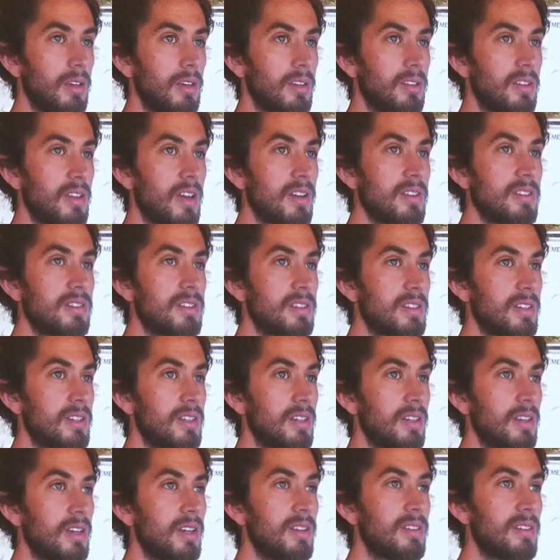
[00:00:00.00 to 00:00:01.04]
It's nice
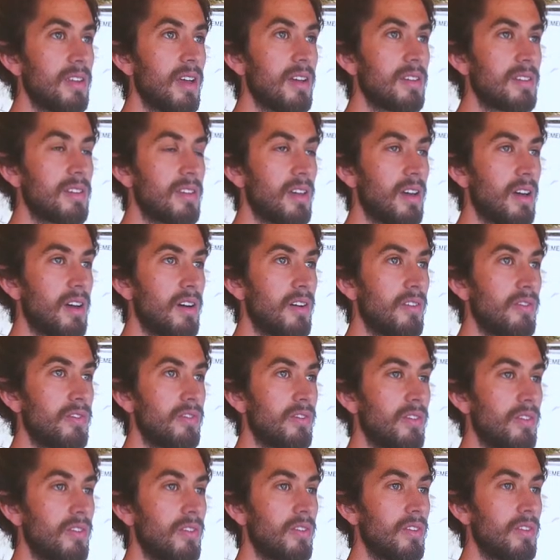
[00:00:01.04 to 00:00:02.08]
to it's nice to
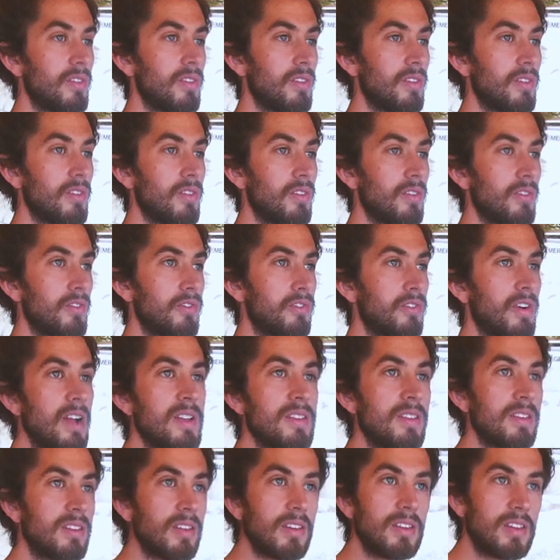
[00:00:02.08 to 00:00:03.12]
have
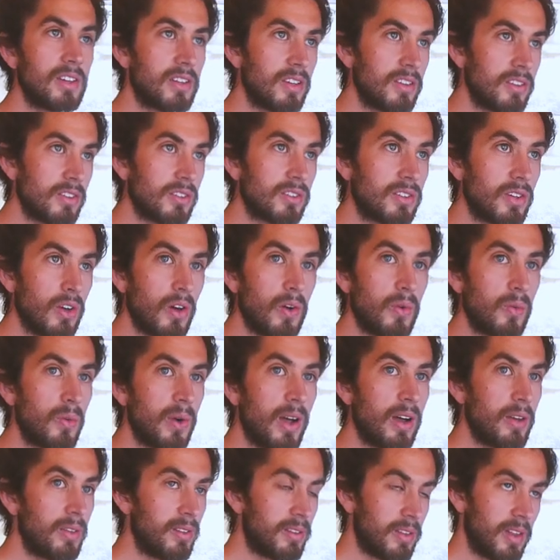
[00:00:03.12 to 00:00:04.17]
friends that you can just go
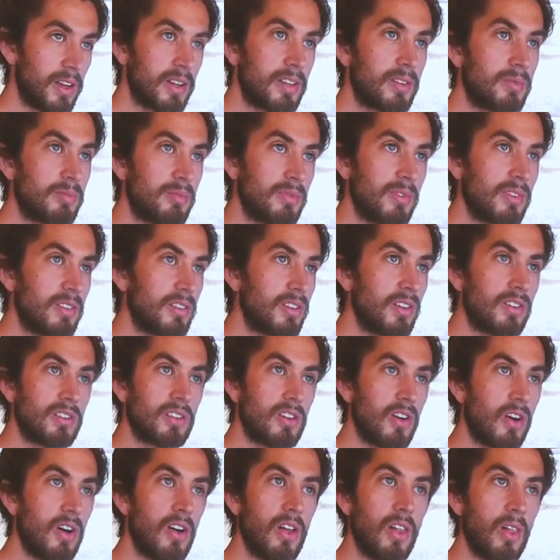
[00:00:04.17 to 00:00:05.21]
round, like
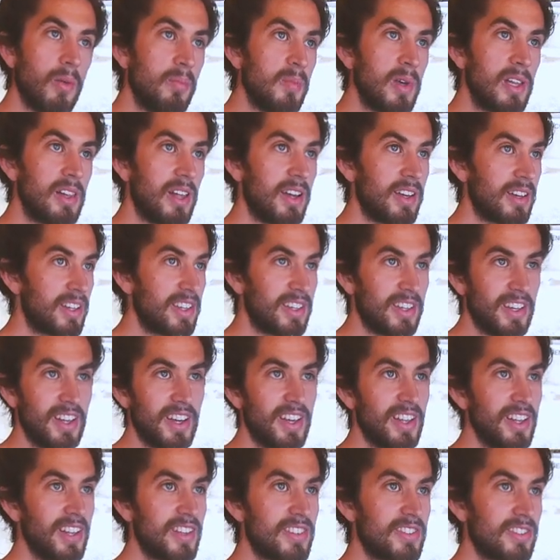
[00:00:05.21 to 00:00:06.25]
just call and be like,
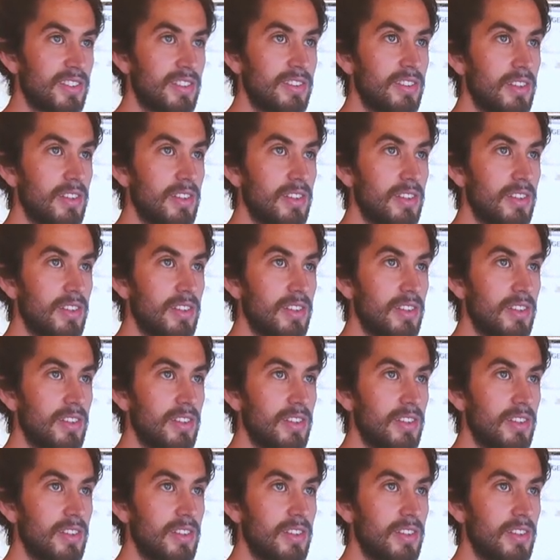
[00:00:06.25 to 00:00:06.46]
yeah, let's